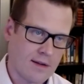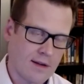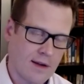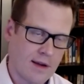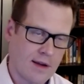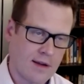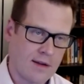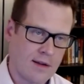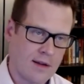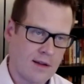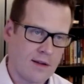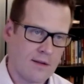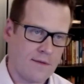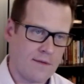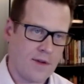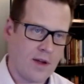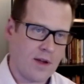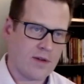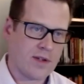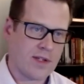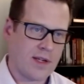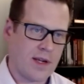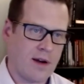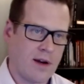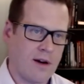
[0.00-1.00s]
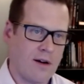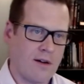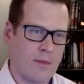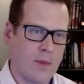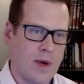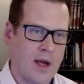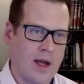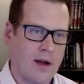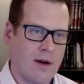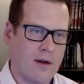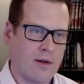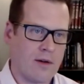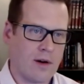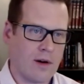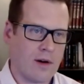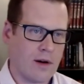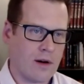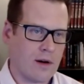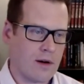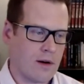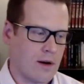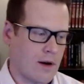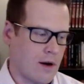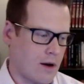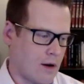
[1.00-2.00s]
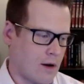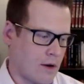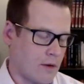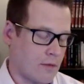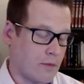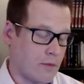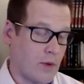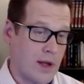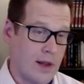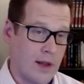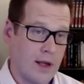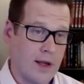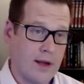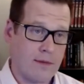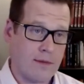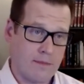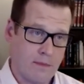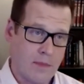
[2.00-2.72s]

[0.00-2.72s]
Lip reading: and the views here are my own, are really